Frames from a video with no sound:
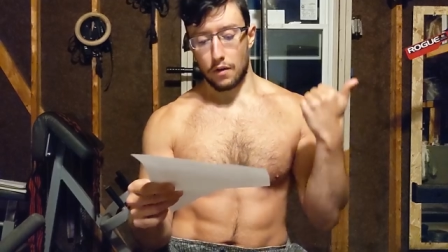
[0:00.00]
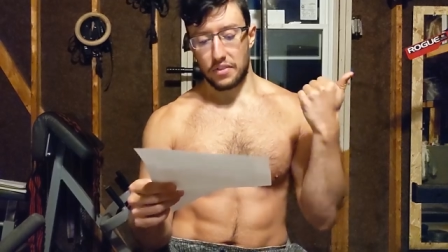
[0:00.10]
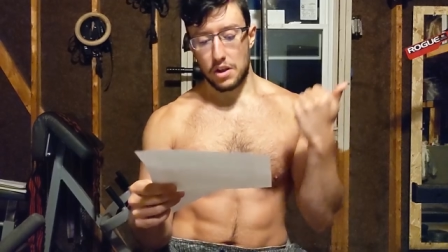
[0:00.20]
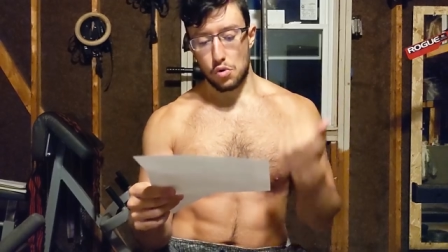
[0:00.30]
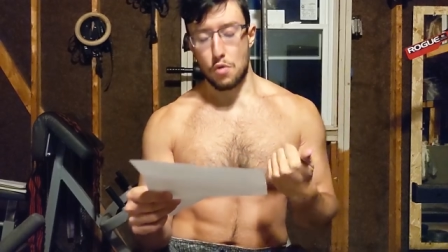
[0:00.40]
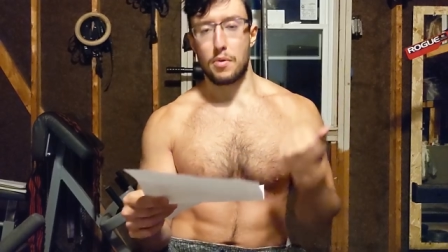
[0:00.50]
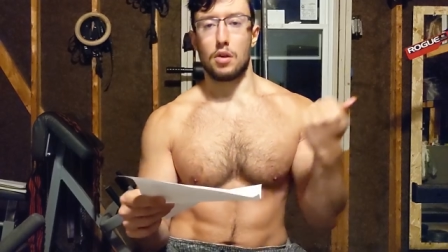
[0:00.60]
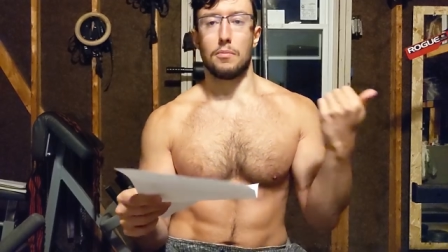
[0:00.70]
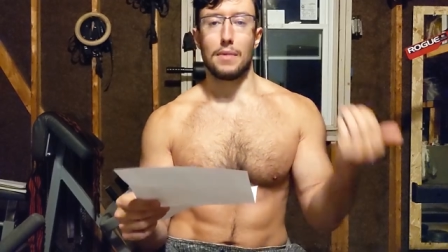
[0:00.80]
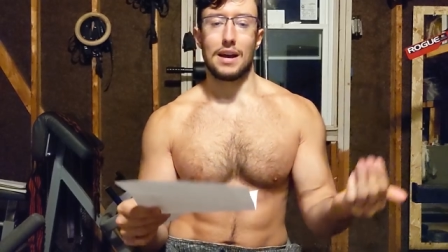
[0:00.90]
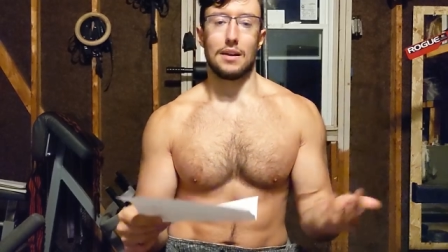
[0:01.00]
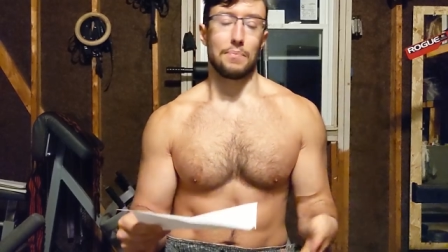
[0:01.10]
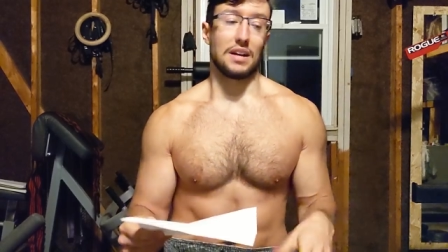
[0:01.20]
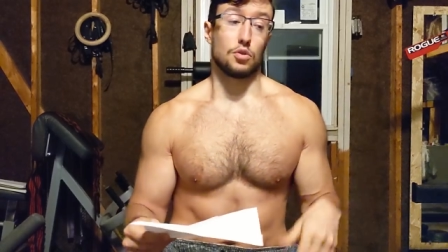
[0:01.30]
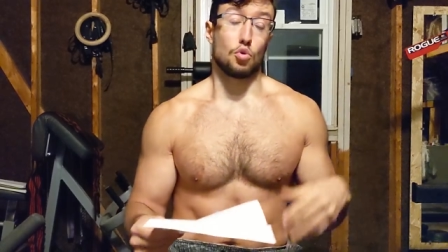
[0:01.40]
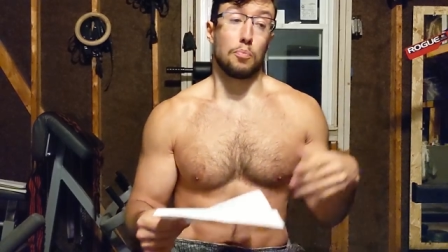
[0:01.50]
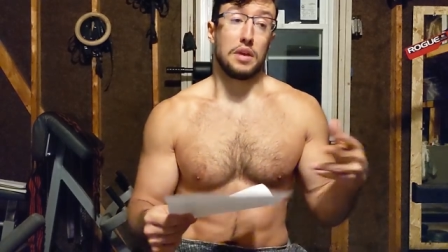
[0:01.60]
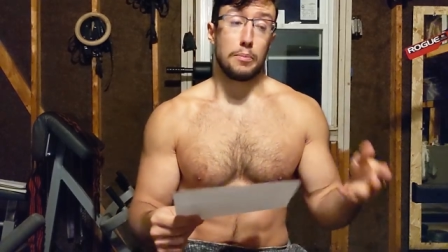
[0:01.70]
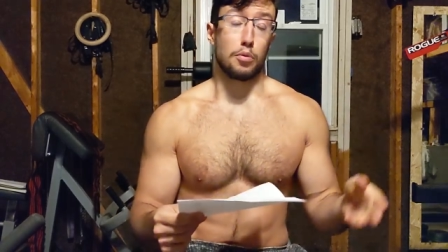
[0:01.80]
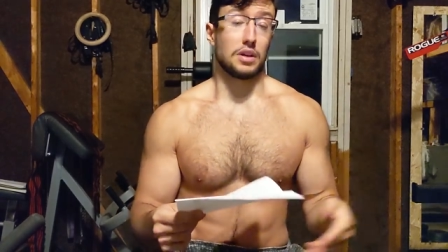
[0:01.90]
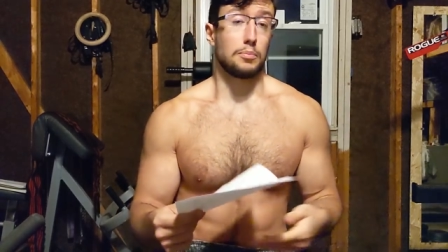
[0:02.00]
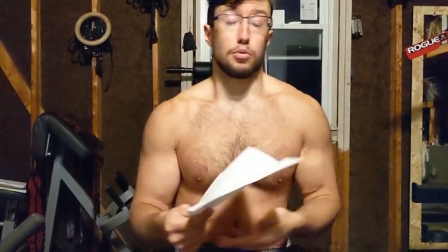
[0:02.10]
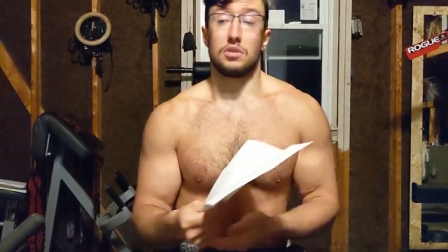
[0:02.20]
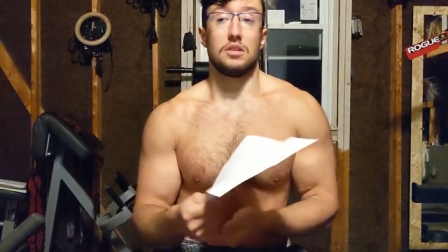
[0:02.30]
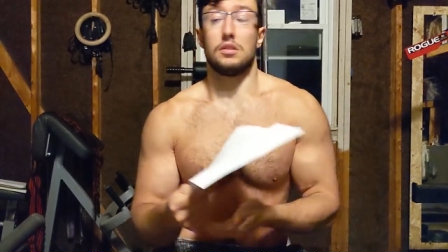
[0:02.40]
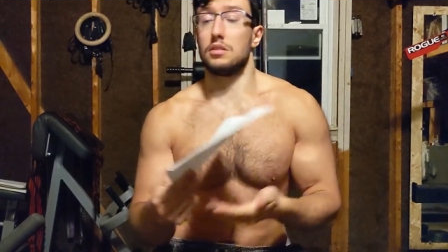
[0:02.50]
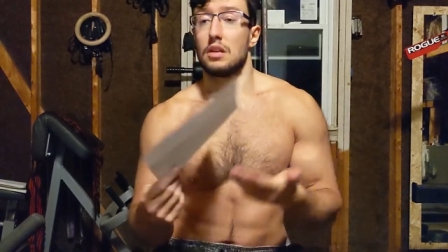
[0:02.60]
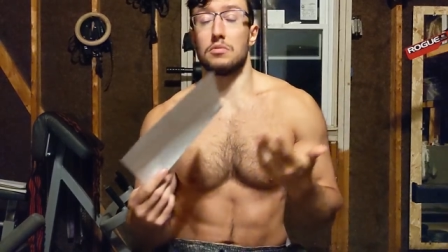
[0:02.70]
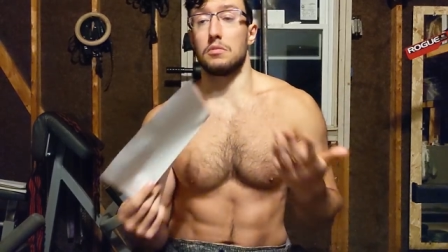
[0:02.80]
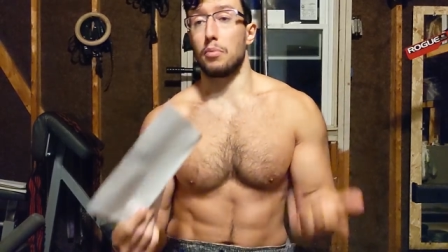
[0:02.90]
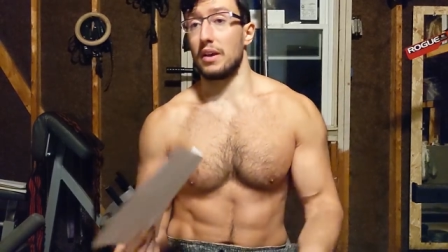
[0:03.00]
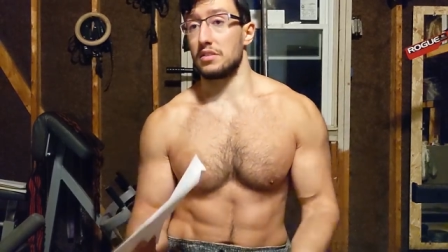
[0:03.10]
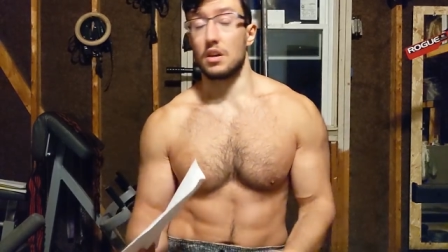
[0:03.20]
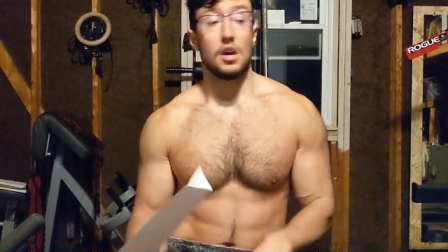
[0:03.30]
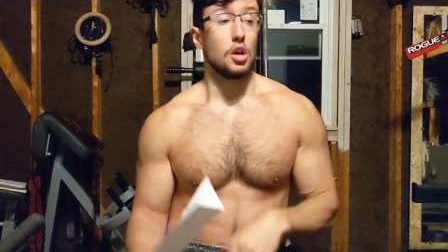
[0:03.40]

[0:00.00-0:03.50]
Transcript: of the European man. It's the people that put these systems in place.